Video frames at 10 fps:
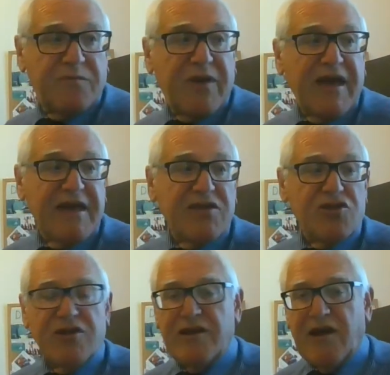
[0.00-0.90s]

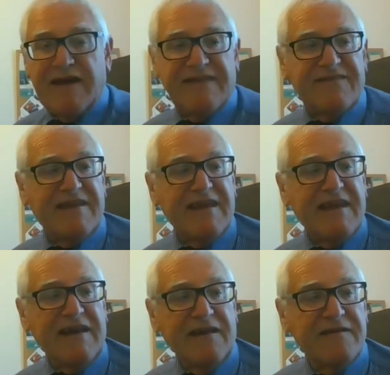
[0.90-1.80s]
page
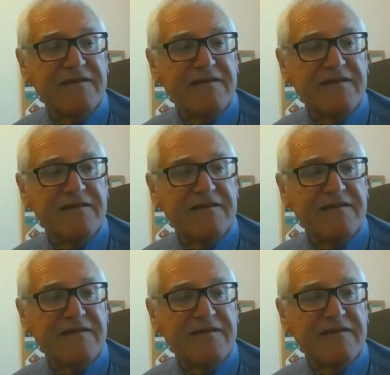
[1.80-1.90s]
19.